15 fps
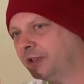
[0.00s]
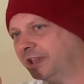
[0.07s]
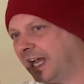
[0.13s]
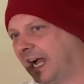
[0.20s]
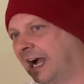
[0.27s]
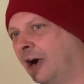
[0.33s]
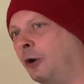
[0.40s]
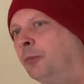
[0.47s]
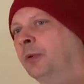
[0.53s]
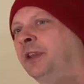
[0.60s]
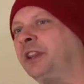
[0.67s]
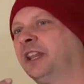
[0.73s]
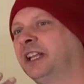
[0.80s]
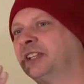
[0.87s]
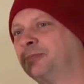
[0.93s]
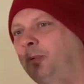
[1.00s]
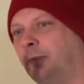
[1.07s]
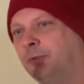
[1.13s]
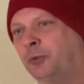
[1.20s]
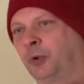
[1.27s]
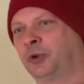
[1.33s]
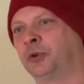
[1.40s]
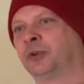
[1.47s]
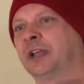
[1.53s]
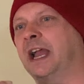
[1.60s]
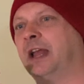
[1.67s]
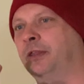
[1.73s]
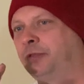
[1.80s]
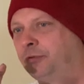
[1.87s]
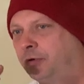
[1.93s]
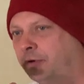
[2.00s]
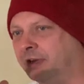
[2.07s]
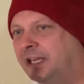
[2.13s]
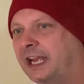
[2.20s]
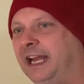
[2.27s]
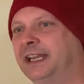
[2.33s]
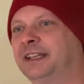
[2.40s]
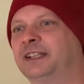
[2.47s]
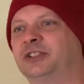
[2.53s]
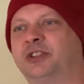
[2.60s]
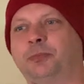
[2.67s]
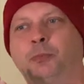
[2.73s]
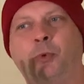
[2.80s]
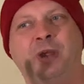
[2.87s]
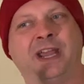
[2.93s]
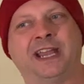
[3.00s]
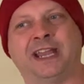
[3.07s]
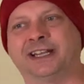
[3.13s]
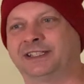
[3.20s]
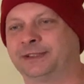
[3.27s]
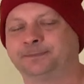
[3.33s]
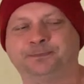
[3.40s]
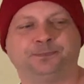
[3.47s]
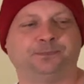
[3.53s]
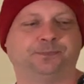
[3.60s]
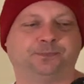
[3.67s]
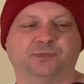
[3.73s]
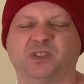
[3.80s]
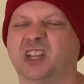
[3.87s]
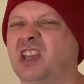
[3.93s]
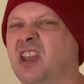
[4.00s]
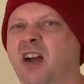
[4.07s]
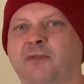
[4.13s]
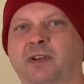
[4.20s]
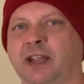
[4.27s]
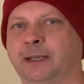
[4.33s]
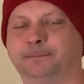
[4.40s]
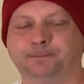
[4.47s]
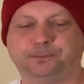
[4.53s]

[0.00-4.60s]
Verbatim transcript: That almond thing's probably what you're getting through at the end. It's weird levelling.